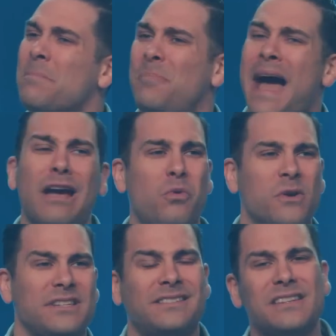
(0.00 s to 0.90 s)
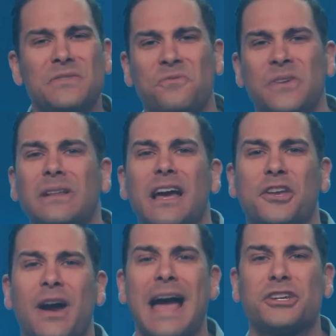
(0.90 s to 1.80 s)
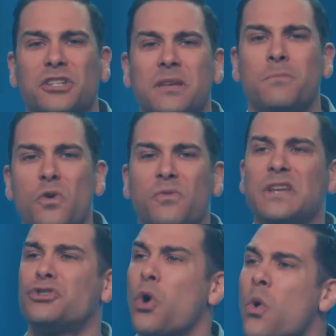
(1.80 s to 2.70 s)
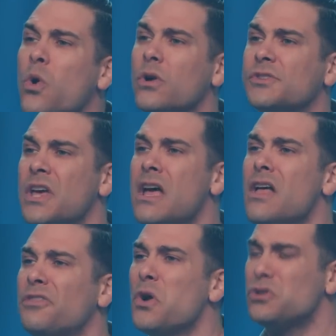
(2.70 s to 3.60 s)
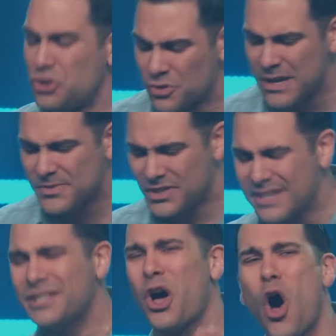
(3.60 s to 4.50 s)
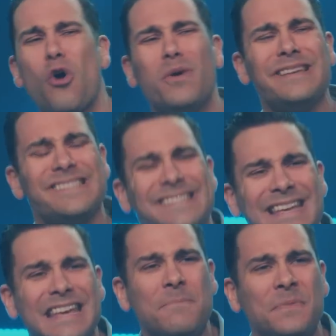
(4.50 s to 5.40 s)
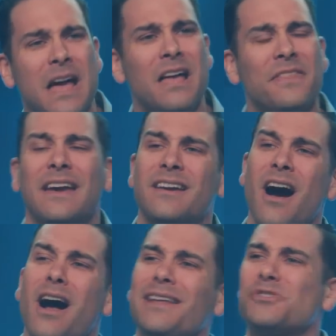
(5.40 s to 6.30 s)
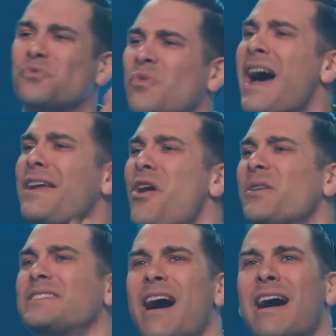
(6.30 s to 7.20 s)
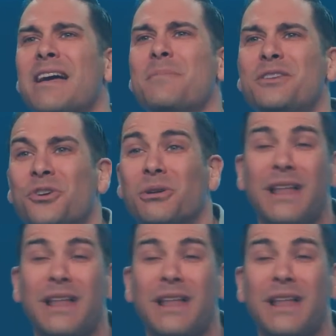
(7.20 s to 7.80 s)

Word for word: backwards. It doesn't feel like you're actually moving towards those dreams. Does it always seem that God is right on time in your